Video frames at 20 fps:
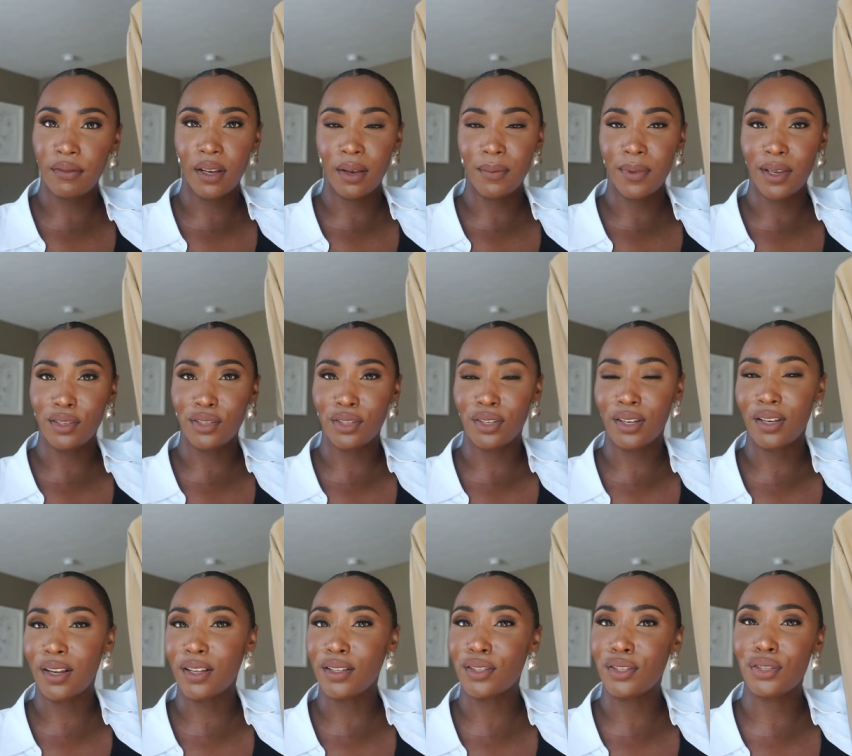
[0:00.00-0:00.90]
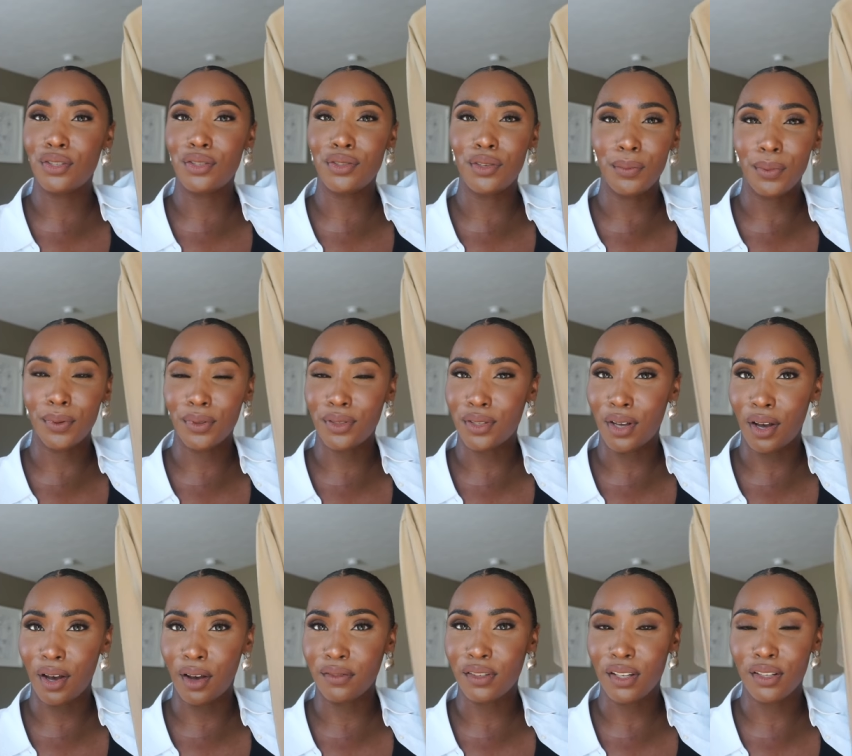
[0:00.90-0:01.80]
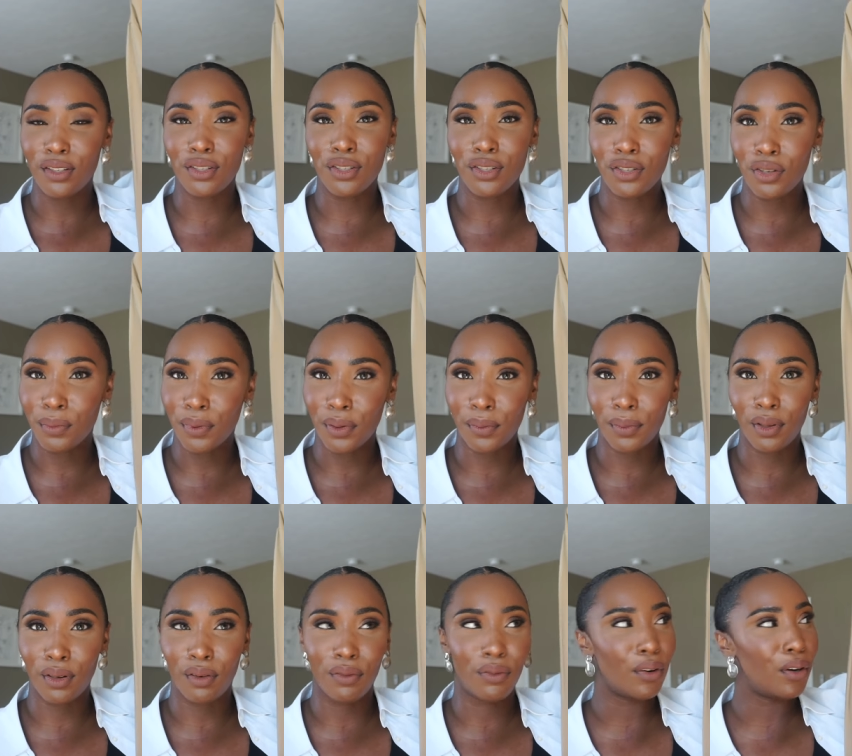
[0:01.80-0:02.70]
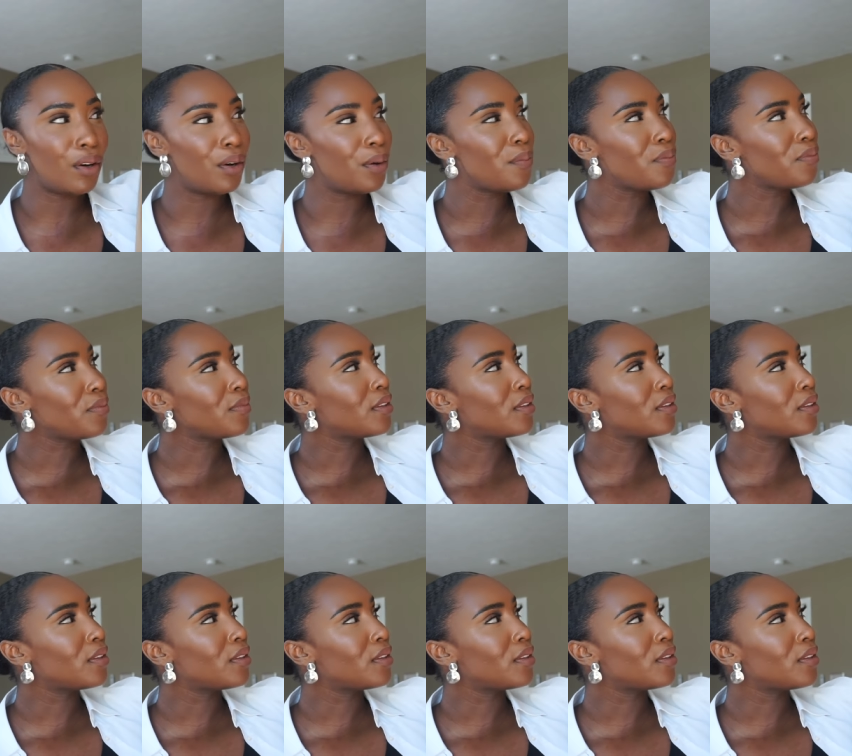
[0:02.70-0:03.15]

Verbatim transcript: dimension and it's super soft and super beautiful.